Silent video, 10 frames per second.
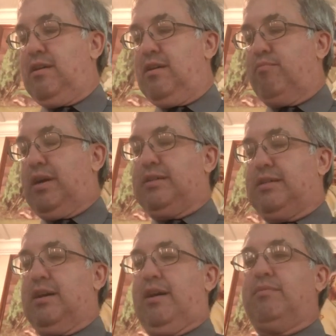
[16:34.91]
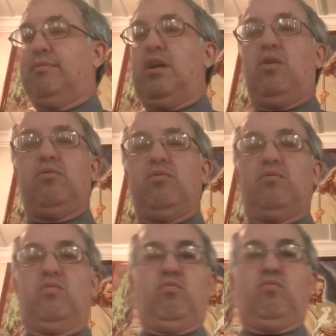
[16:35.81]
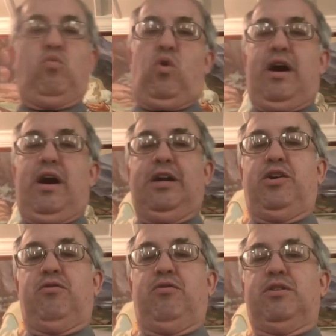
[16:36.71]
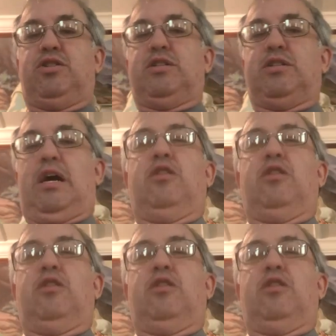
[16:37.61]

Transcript: But uh, what I do is just I